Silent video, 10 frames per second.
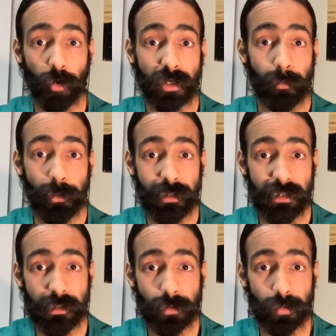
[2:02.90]

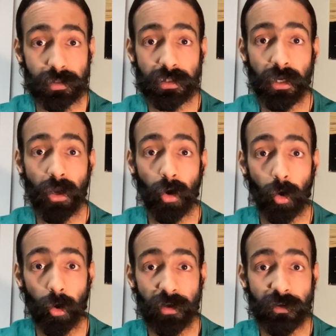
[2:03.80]
community issues
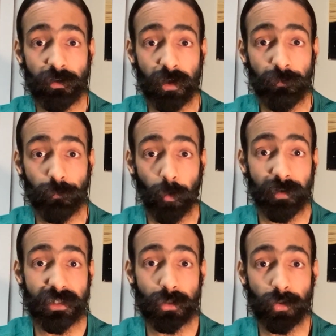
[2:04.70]
or for
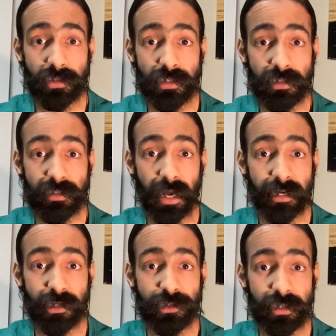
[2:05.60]
resources
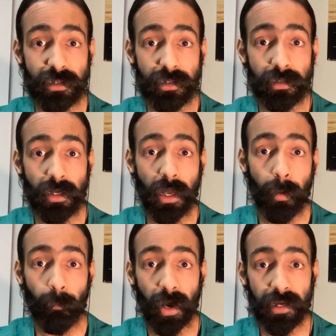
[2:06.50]
that are shared
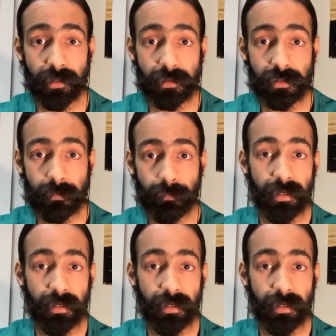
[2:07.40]
by us.